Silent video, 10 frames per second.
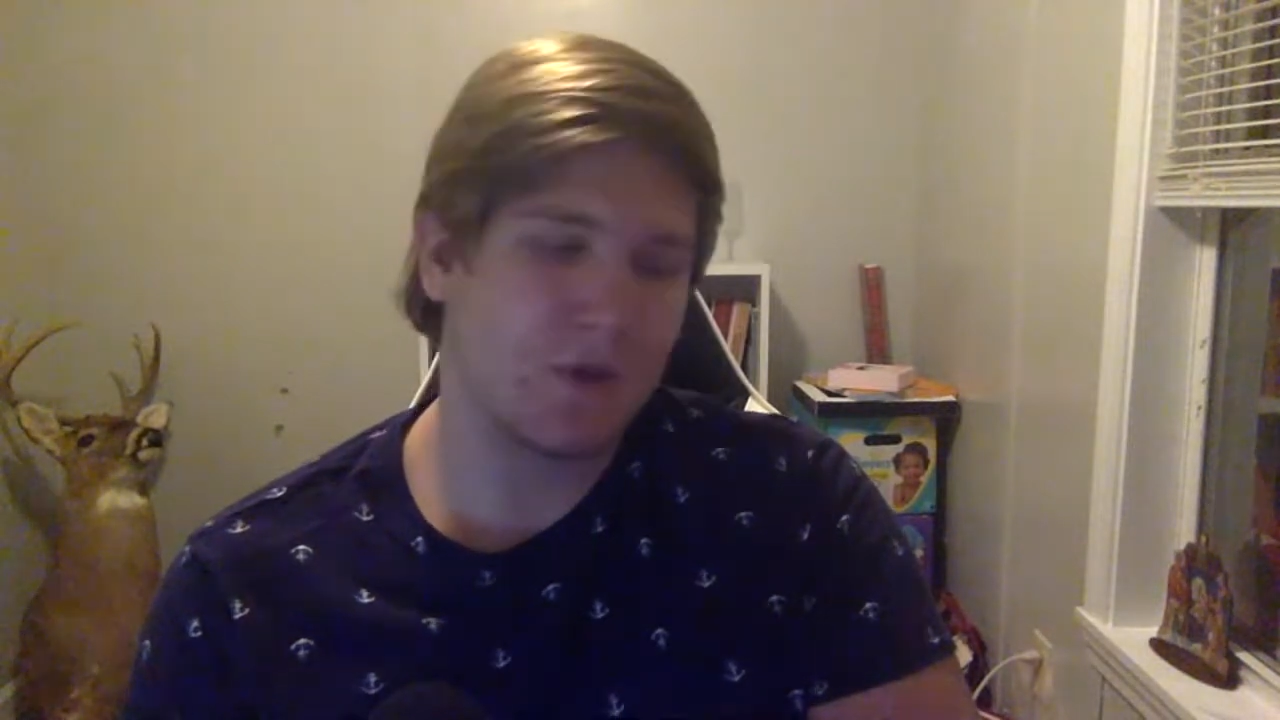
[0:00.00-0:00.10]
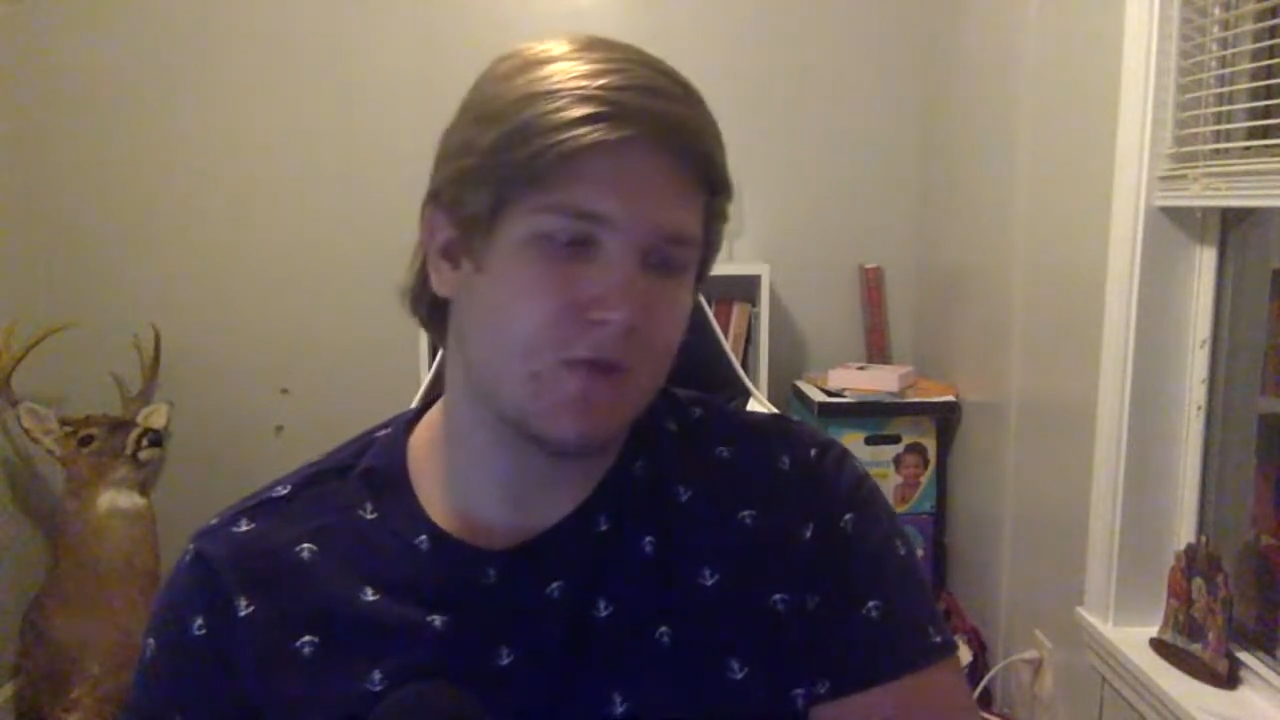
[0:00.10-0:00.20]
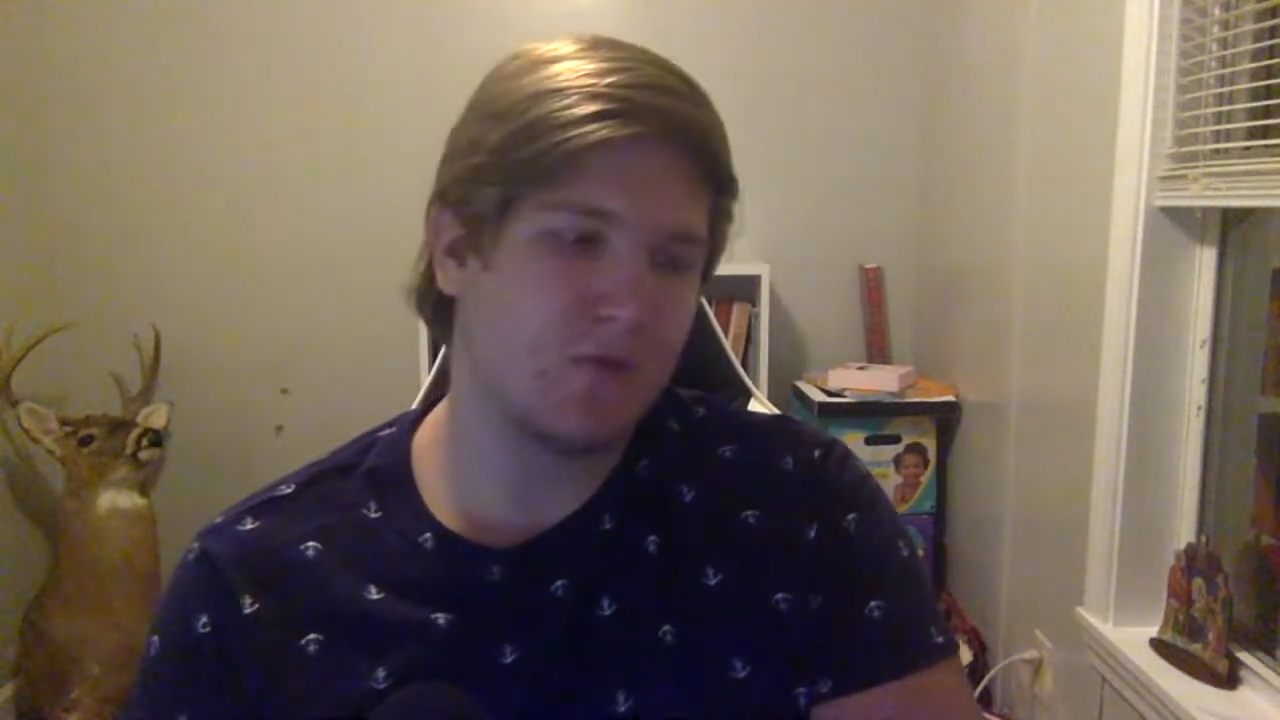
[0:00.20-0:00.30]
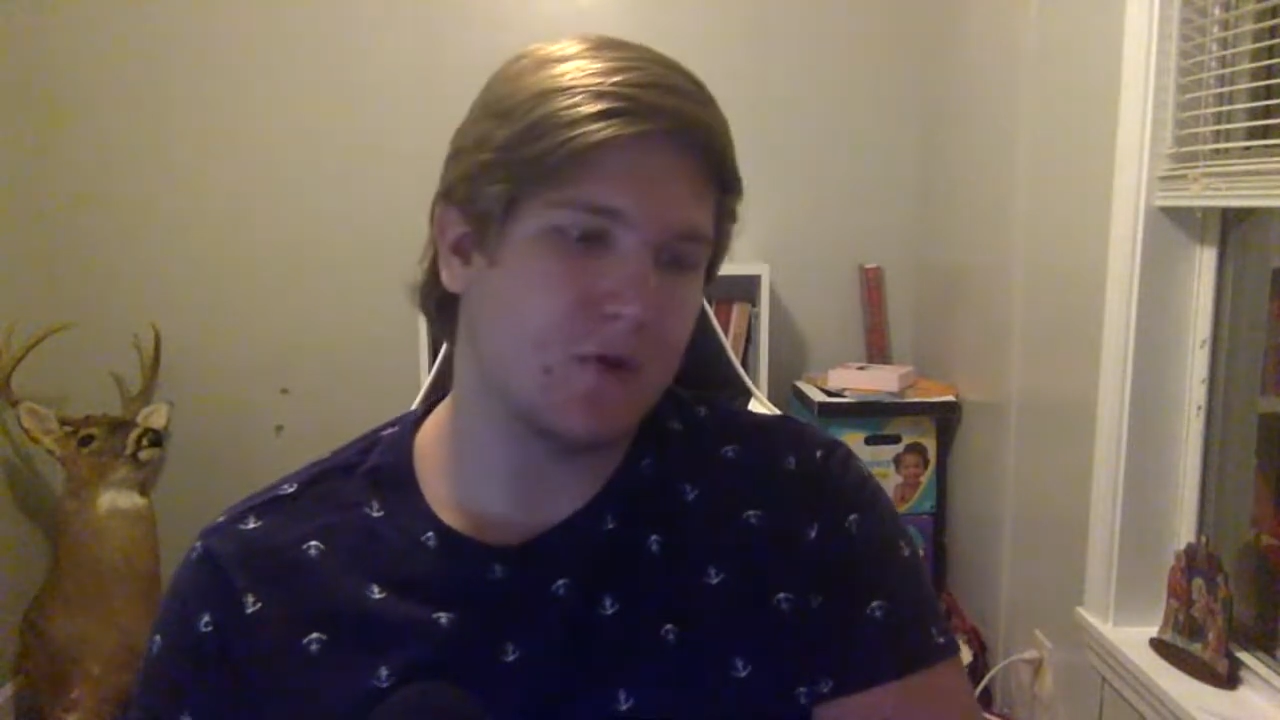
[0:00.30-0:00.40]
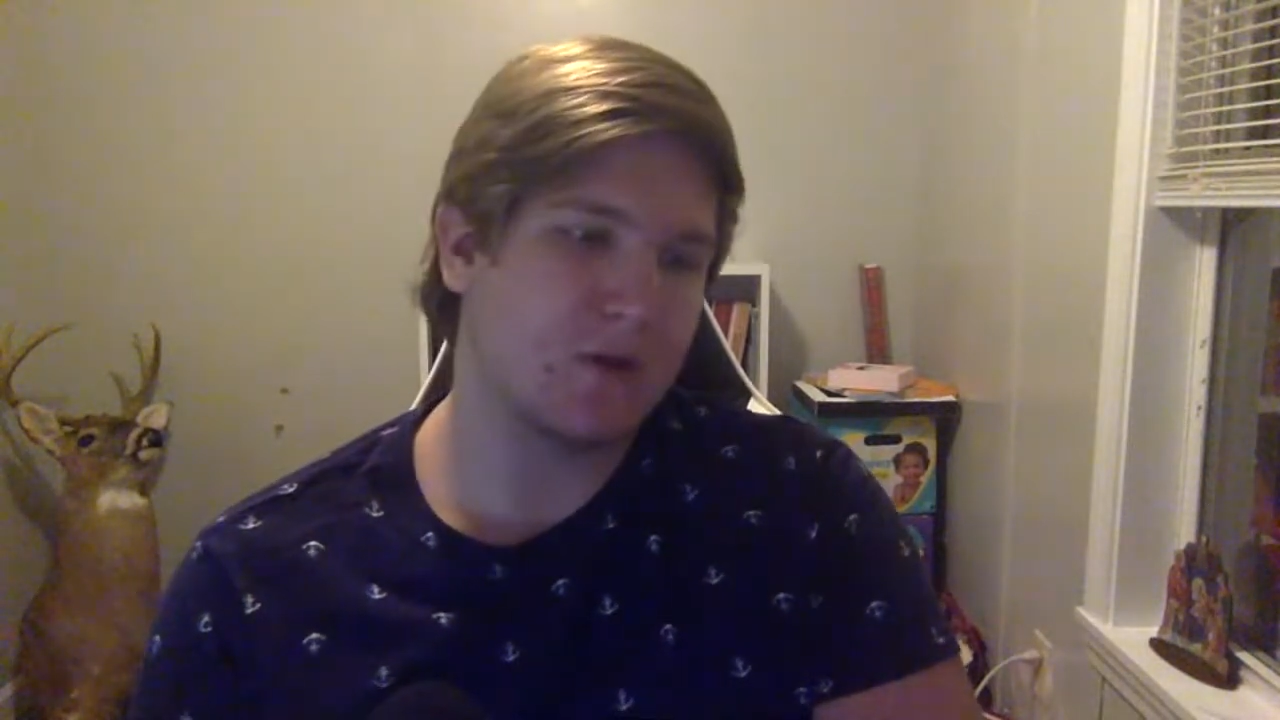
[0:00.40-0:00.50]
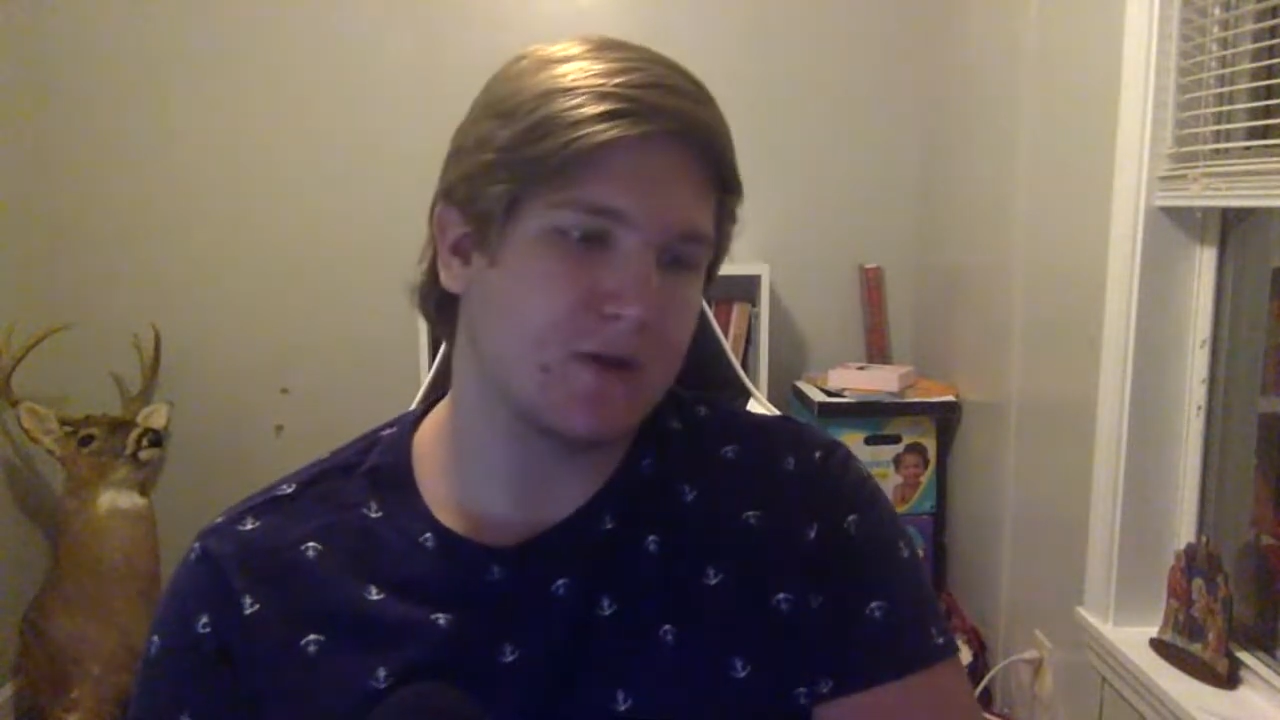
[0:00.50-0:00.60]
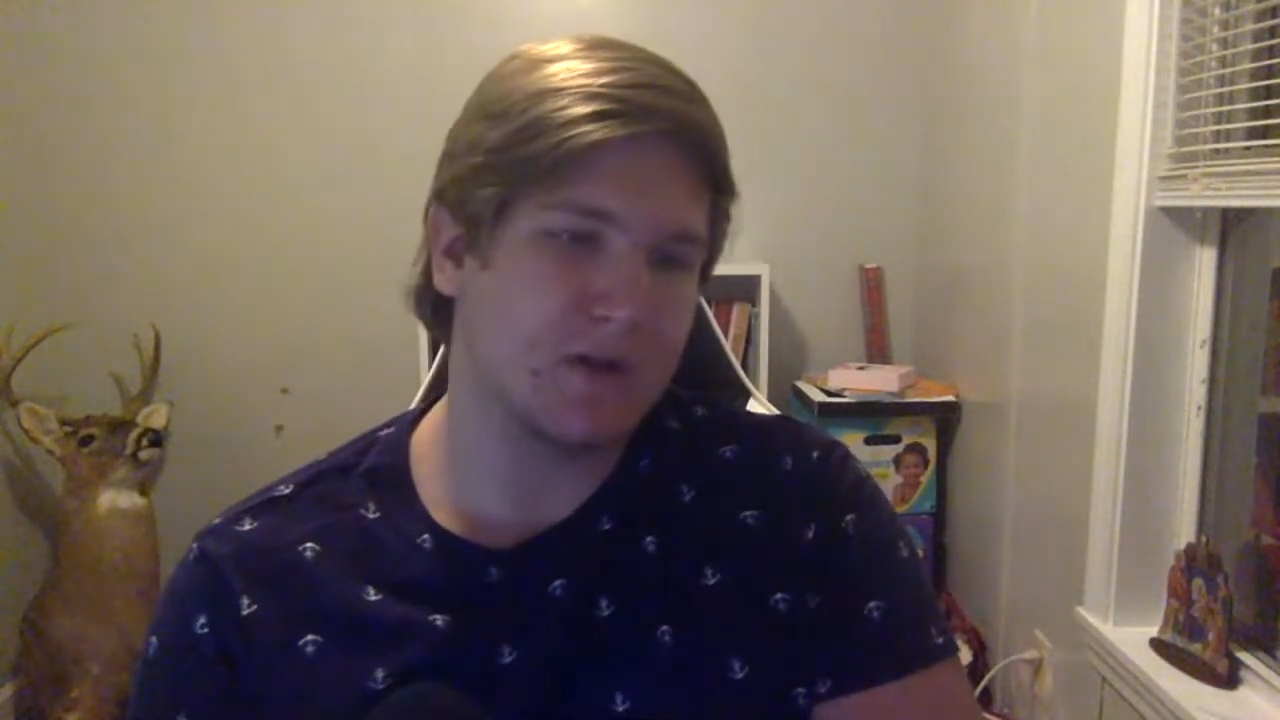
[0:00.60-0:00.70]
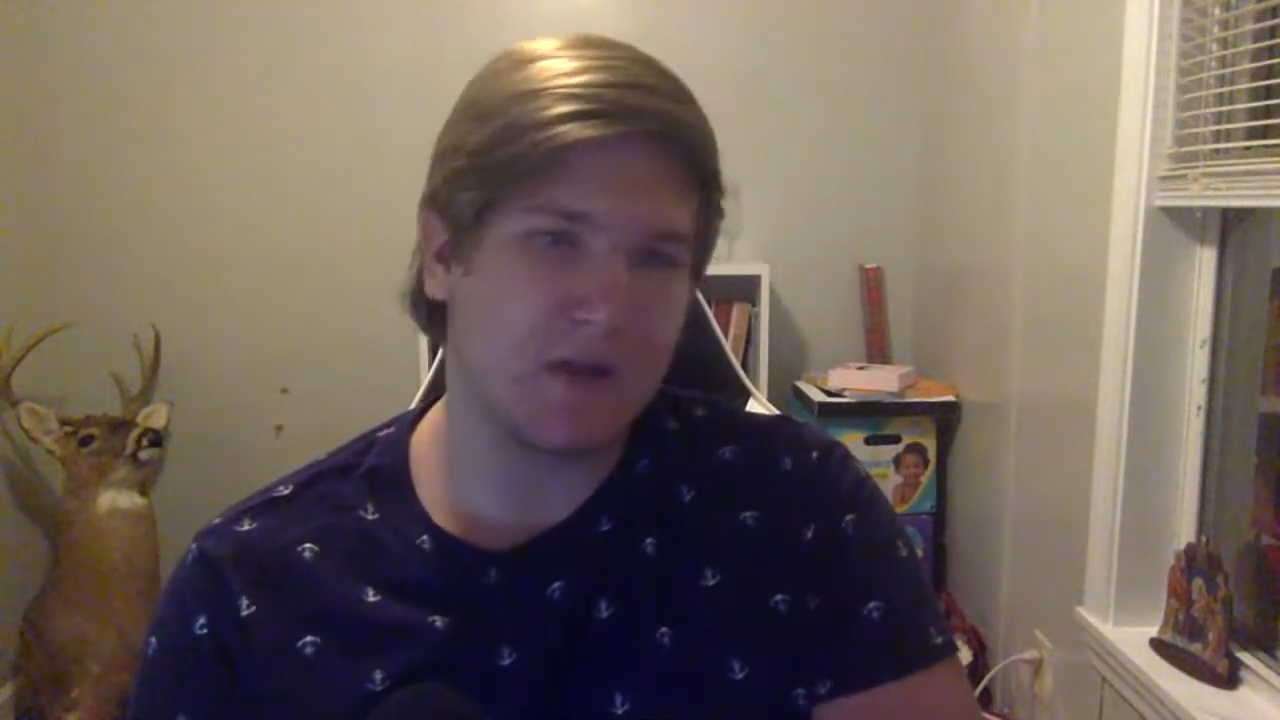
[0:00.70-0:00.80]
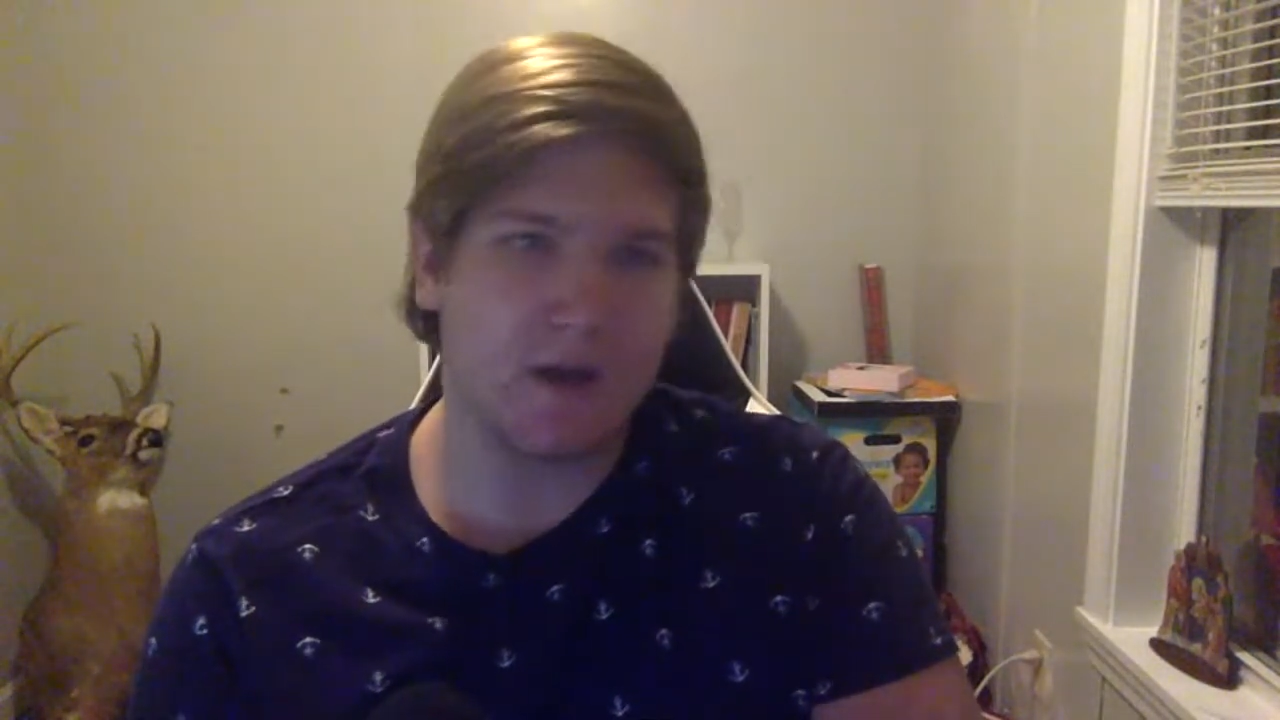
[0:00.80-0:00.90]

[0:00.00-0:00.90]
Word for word: if you look at St.